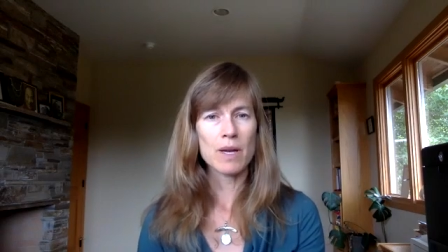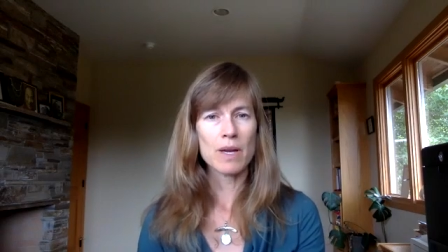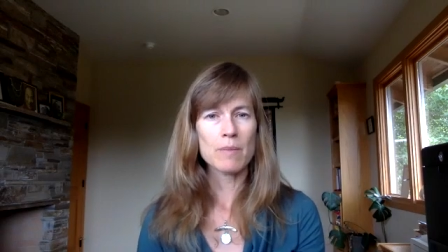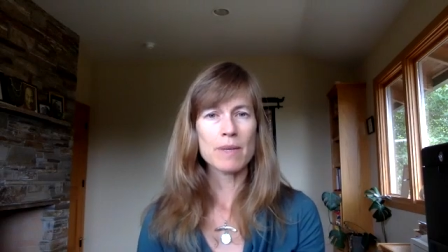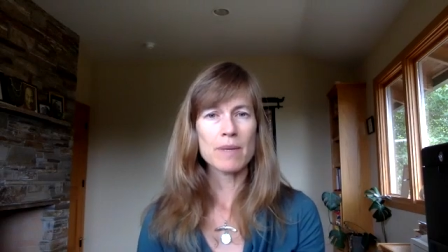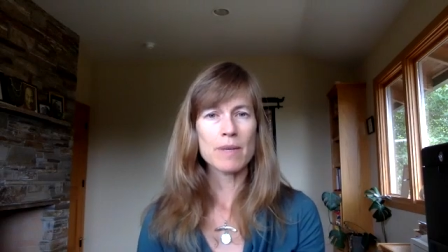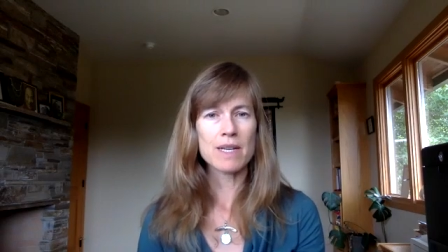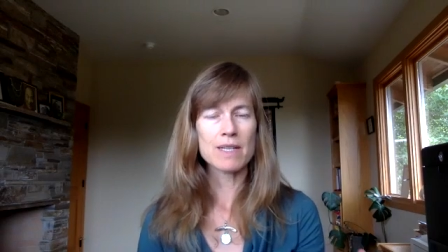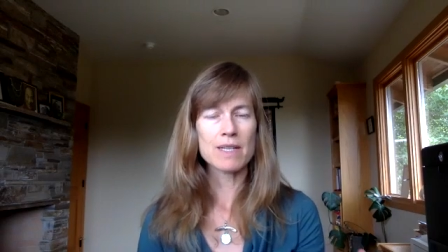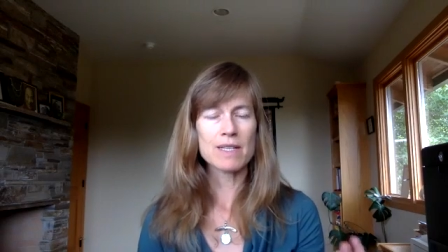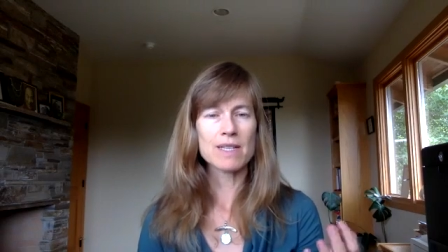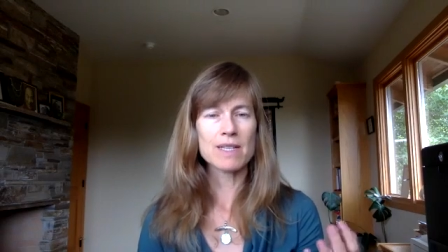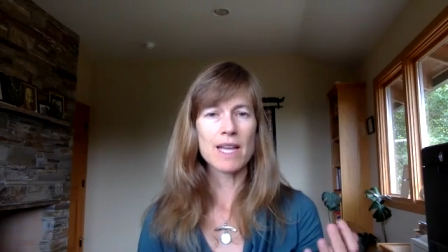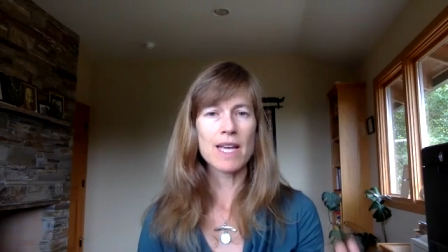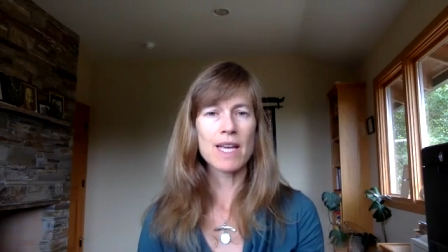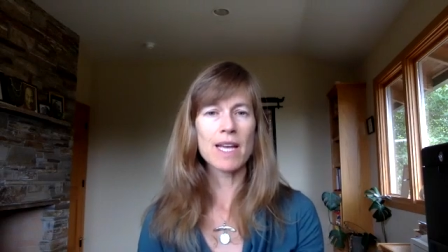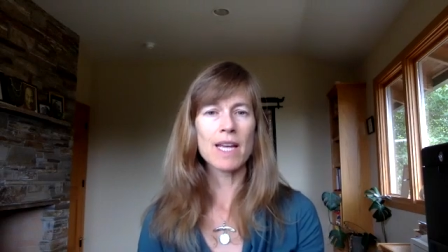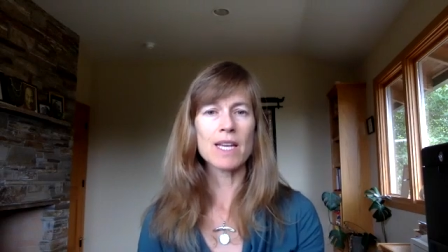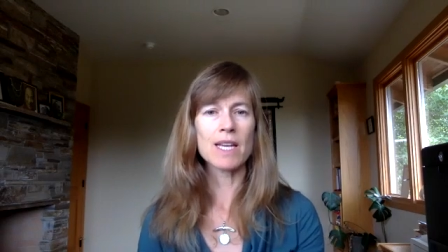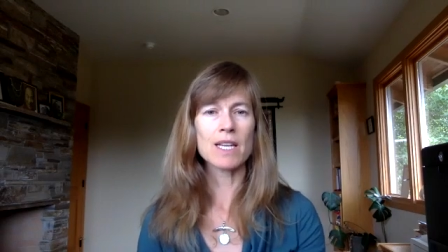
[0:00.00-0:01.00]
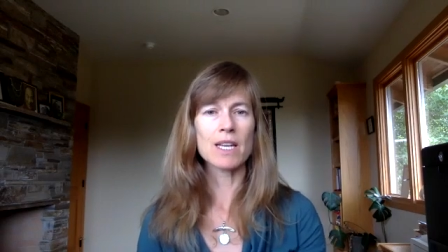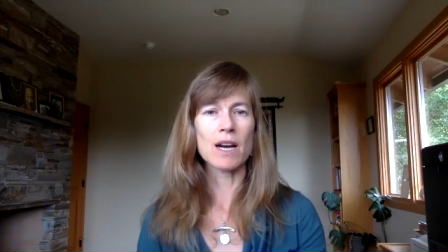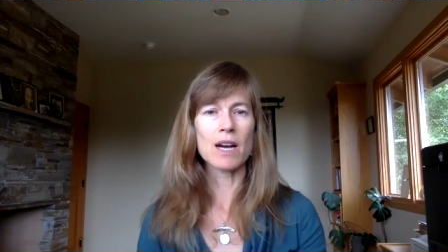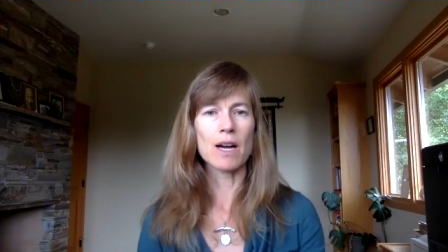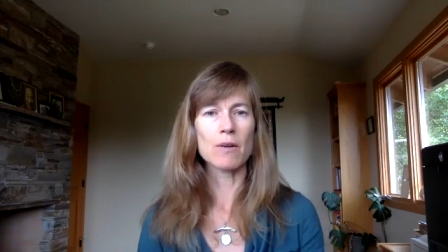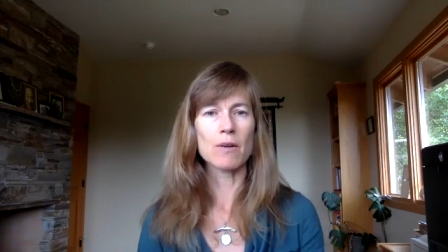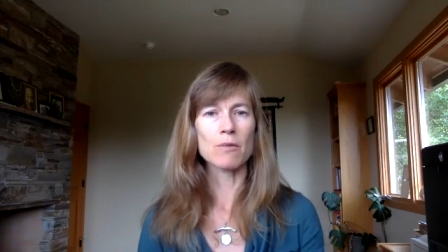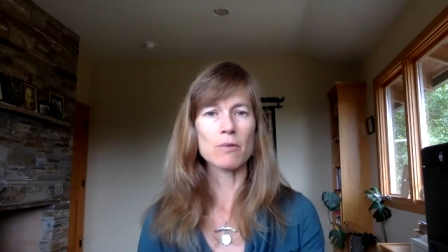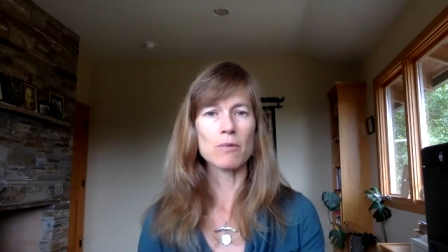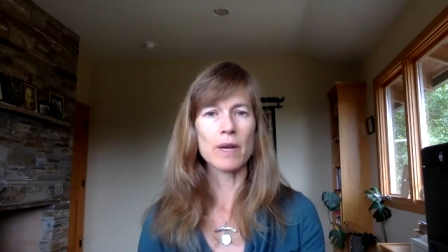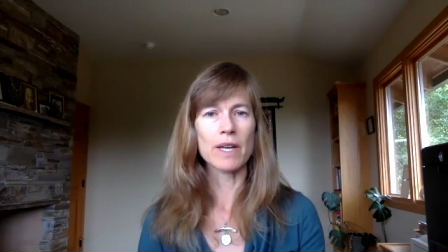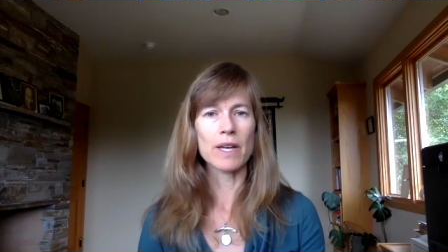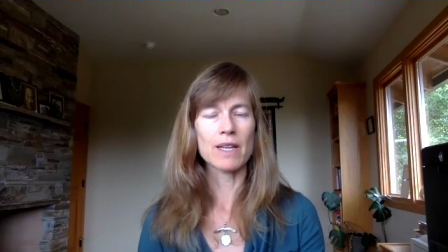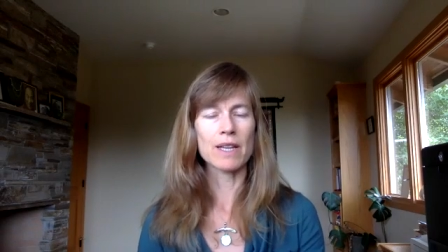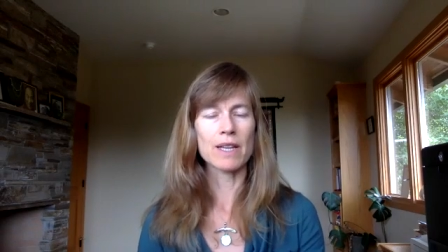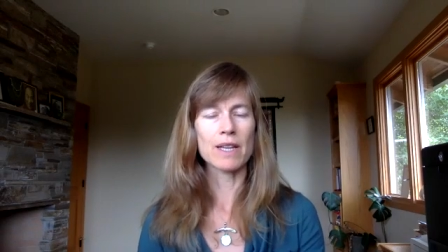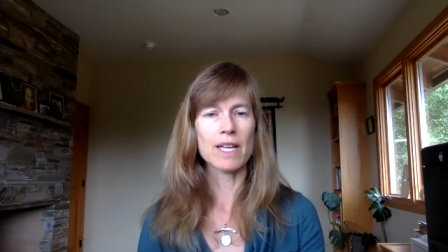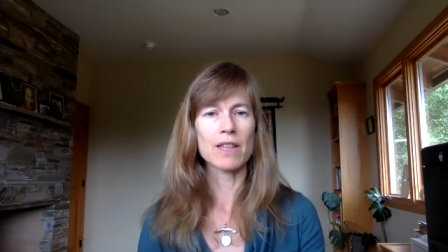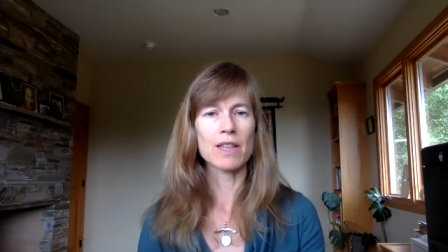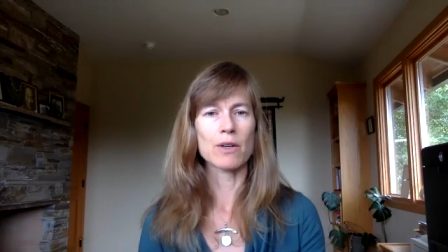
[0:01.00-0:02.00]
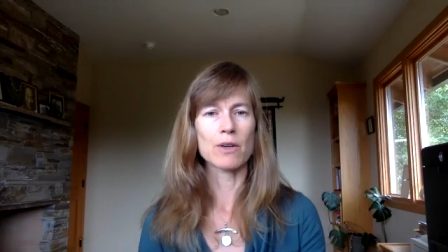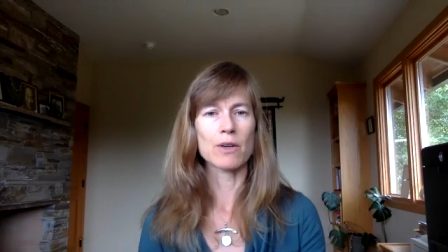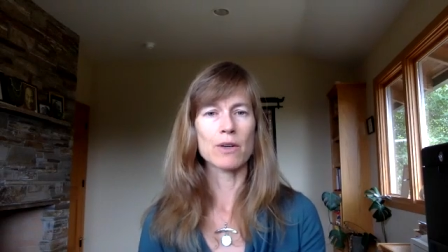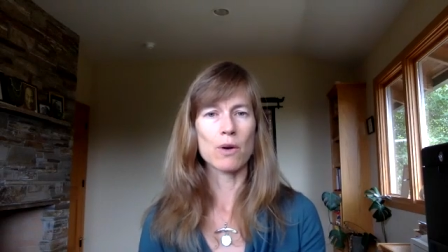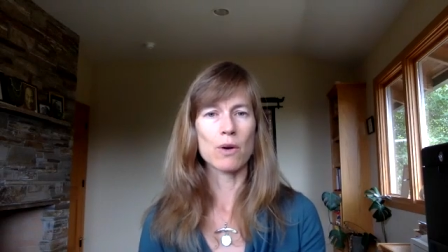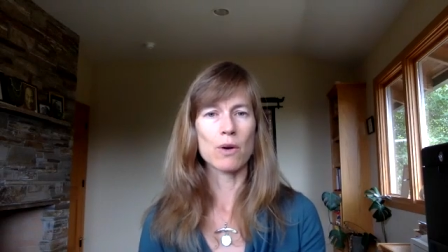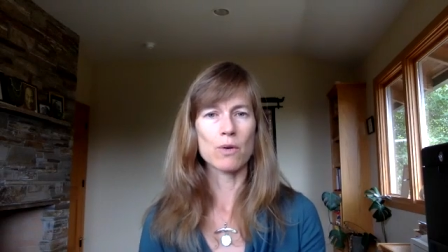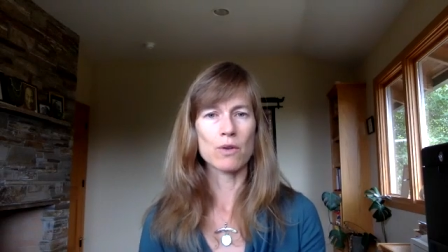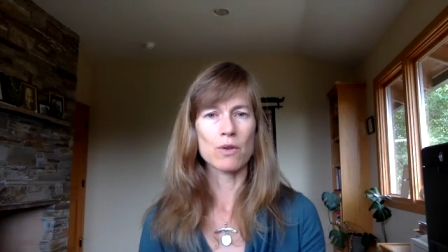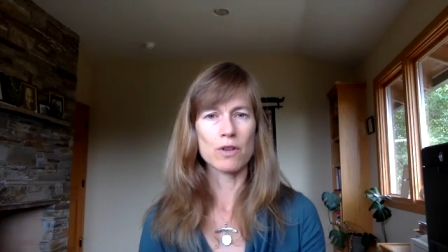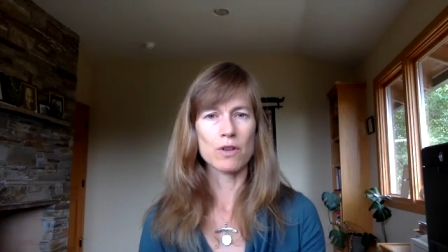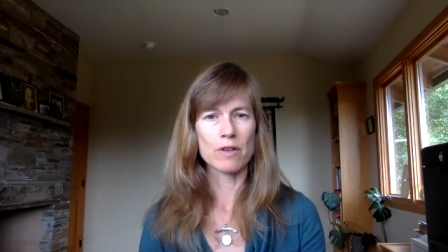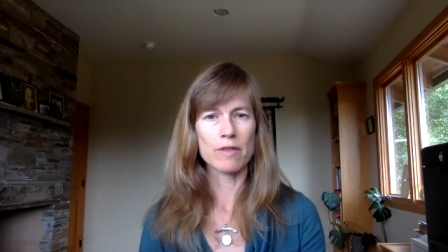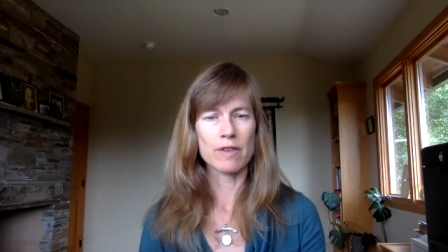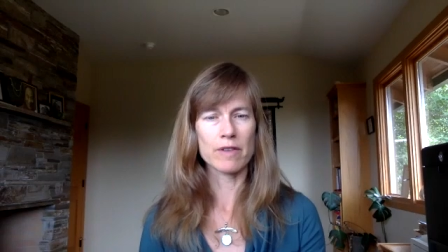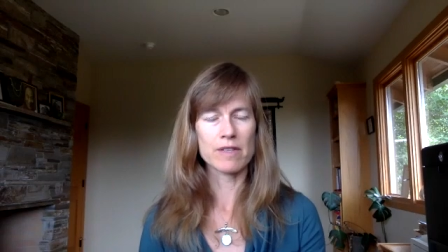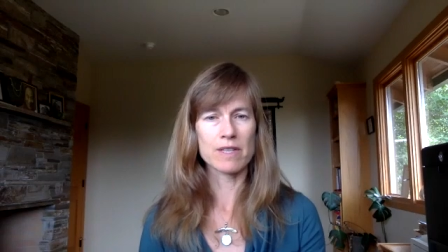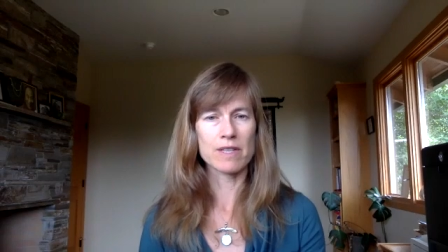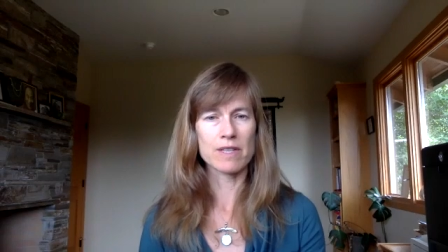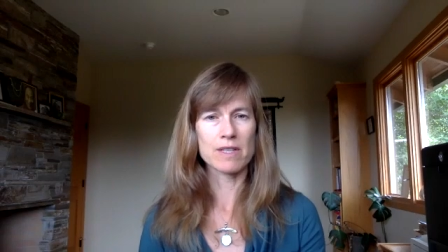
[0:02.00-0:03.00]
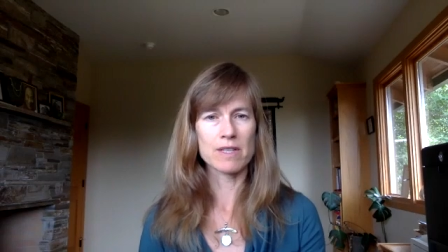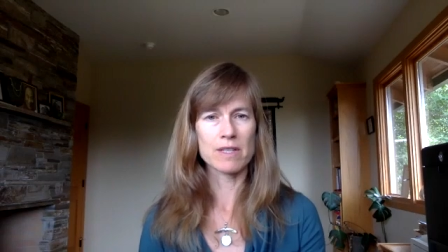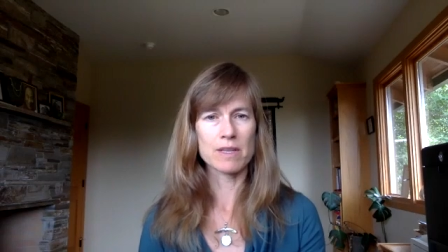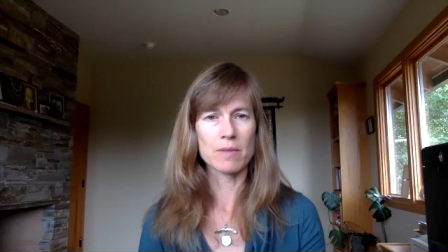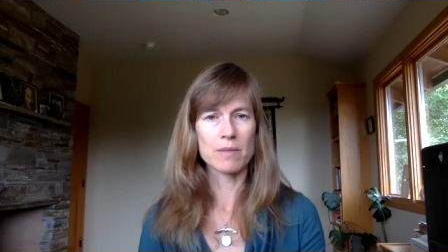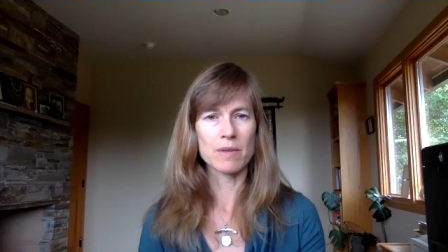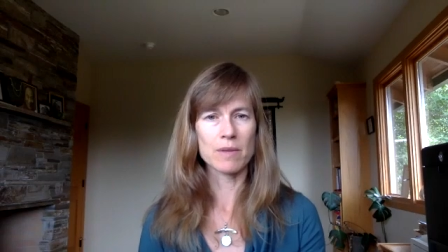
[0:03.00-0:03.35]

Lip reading: because they cannot regulate their own nervous system.